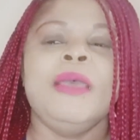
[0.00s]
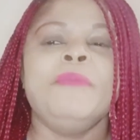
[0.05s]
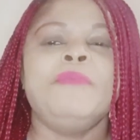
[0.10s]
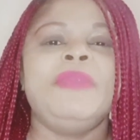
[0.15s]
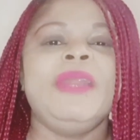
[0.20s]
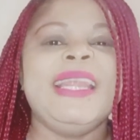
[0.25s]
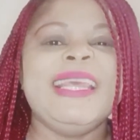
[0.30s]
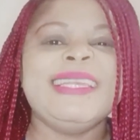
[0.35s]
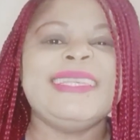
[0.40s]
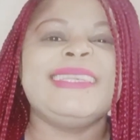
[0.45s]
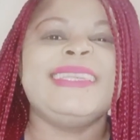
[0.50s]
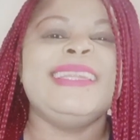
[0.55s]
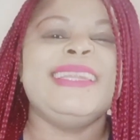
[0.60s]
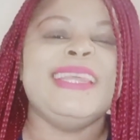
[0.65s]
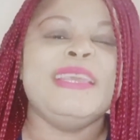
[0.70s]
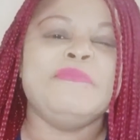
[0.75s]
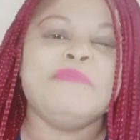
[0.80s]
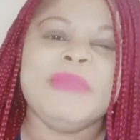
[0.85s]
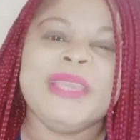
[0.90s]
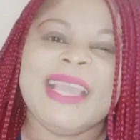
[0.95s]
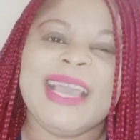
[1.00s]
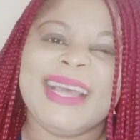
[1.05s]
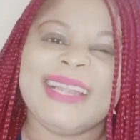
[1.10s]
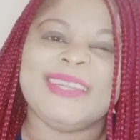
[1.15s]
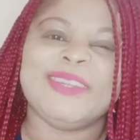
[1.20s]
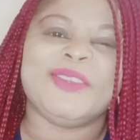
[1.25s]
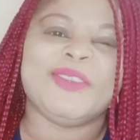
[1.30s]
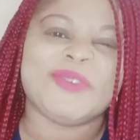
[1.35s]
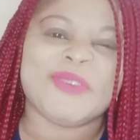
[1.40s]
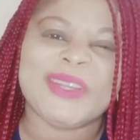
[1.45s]
Please let me
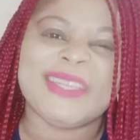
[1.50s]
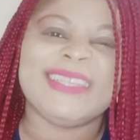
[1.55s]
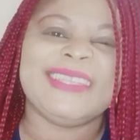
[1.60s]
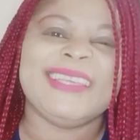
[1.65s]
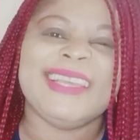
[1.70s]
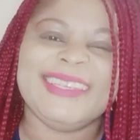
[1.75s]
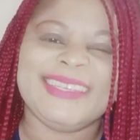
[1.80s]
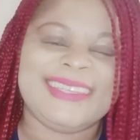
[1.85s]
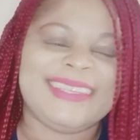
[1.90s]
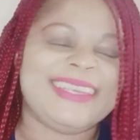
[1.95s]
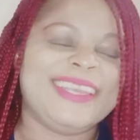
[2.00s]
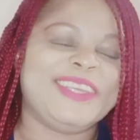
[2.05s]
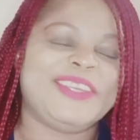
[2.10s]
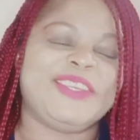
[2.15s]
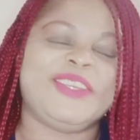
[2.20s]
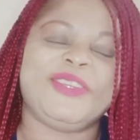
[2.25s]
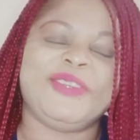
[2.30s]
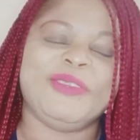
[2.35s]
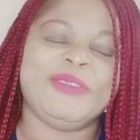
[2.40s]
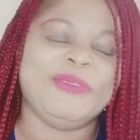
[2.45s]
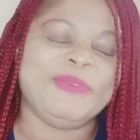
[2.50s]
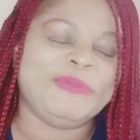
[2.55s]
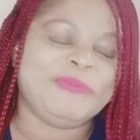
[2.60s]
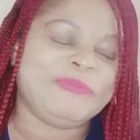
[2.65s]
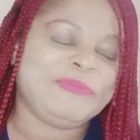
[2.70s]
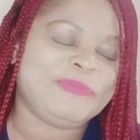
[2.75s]
address this issue.